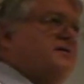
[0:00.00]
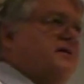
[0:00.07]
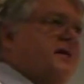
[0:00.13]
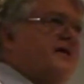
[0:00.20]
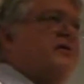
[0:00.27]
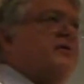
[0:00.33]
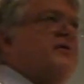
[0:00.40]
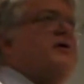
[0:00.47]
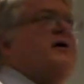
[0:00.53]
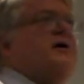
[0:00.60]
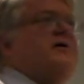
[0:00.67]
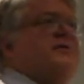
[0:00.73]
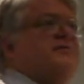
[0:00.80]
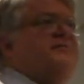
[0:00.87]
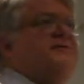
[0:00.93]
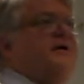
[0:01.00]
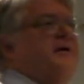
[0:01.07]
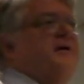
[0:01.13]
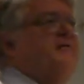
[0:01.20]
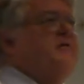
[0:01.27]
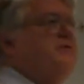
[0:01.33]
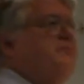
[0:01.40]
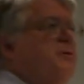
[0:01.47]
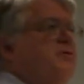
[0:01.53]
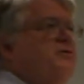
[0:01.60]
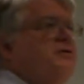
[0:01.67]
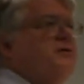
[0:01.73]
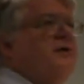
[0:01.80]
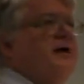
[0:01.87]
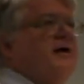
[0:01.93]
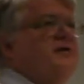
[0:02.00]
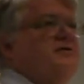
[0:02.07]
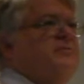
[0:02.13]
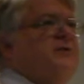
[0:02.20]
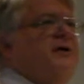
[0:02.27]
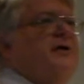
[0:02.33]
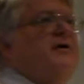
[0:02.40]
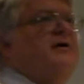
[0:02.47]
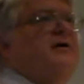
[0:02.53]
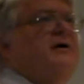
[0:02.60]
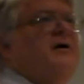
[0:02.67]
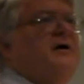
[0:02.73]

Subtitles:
year that finally was posted last week